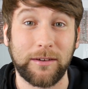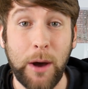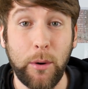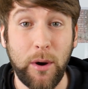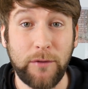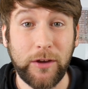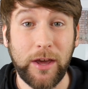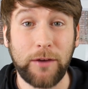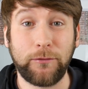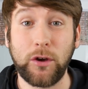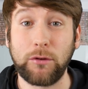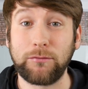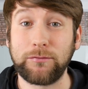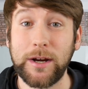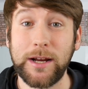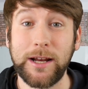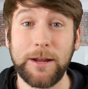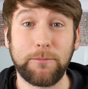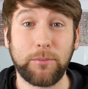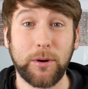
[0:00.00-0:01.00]
However, if you're
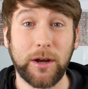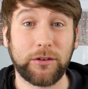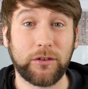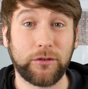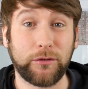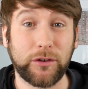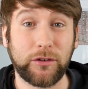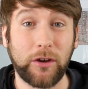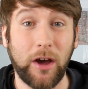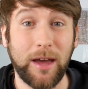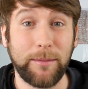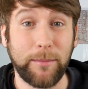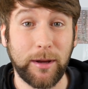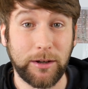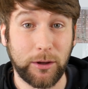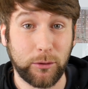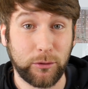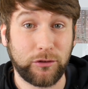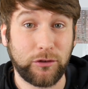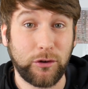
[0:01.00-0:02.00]
really pressed for time
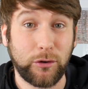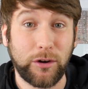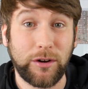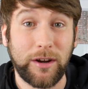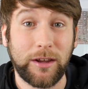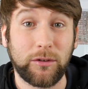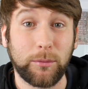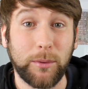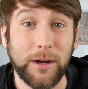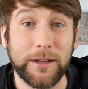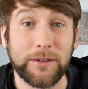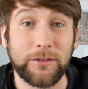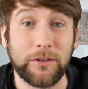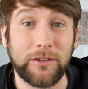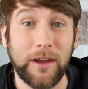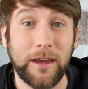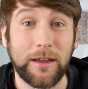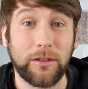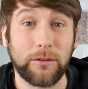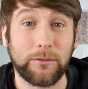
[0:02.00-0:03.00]
and your student is willing to
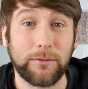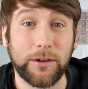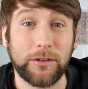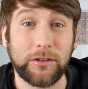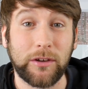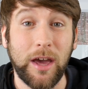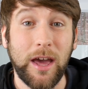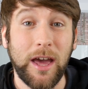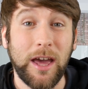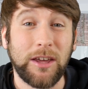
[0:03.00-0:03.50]
take the risk,